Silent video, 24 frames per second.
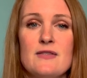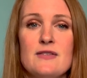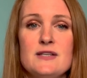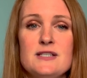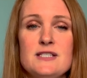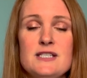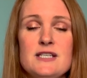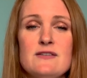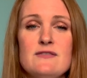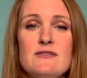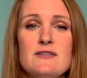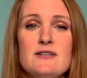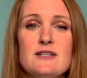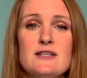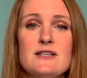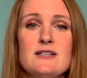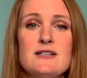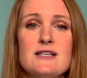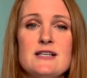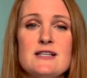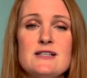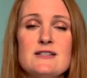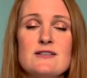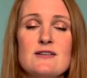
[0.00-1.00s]
The
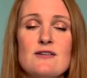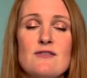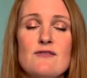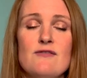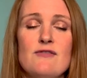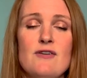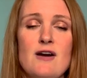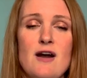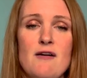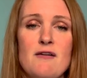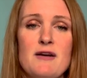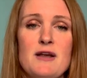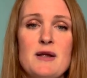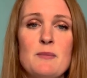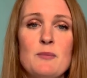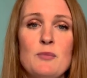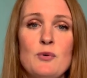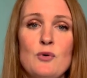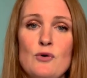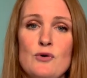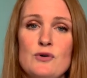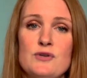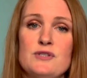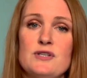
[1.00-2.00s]
dividend is very
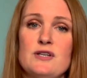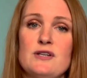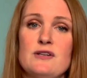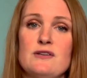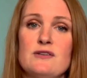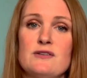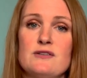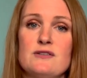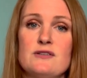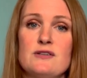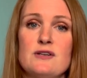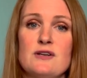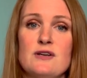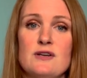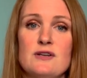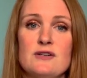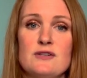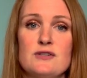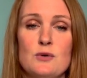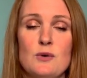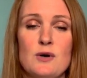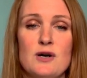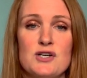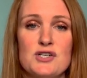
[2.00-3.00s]
important
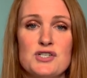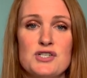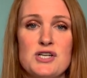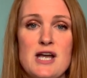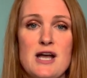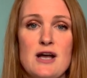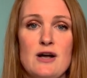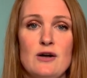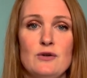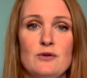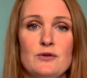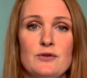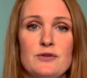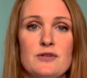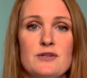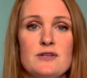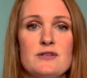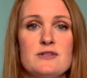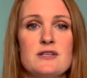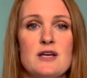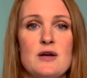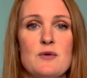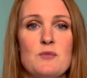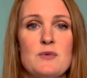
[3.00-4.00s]
to our
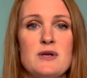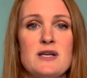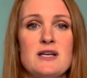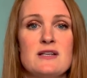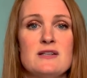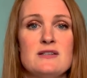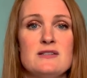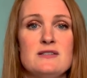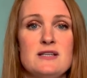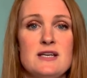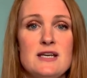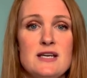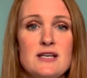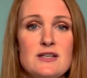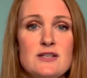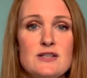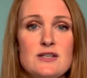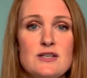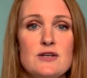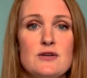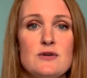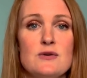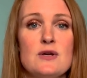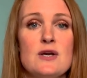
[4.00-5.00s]
shareholders, and we
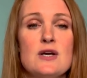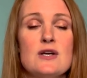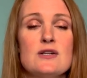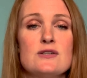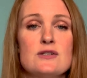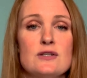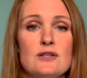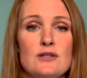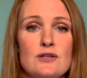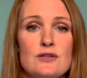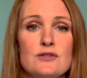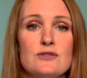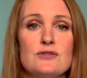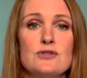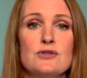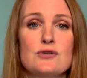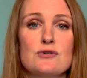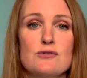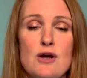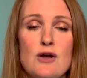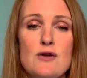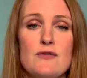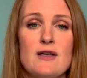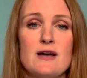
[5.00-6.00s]
continue to look to
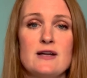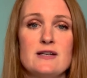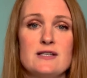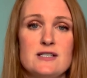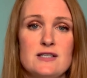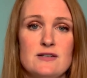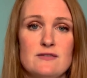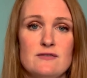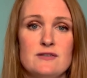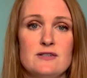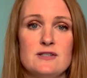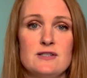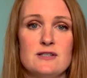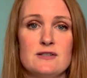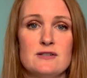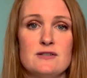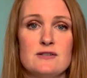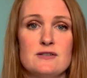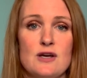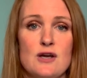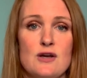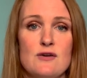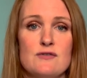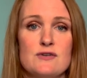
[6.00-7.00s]
grow that
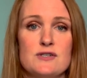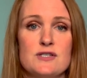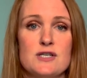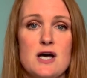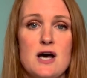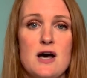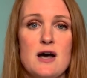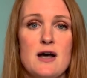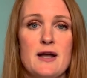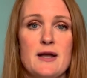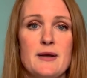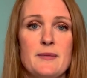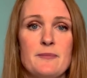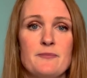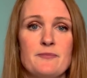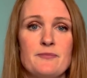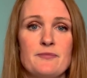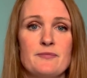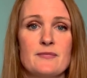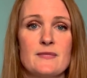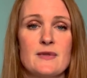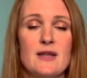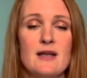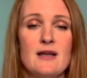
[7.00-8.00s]
dividend over time.
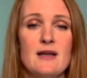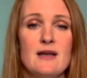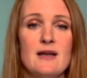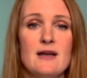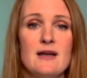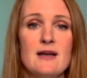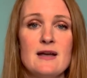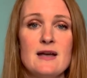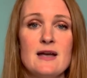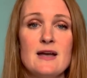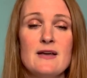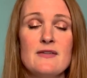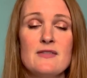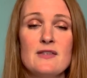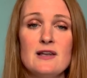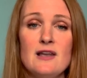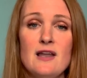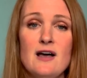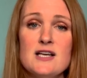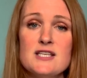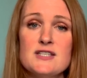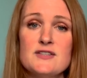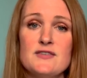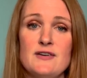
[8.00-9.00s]
In the
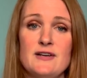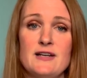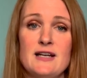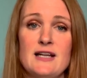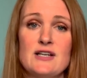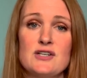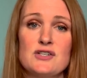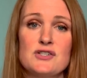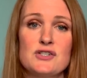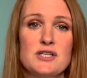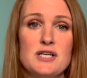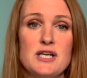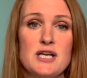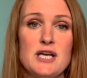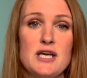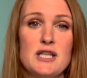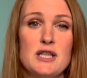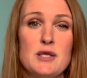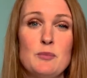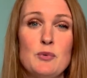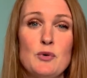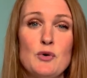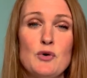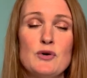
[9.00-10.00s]
last financial year,
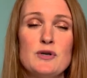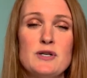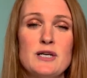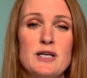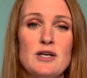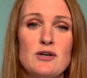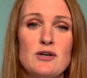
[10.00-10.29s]
the board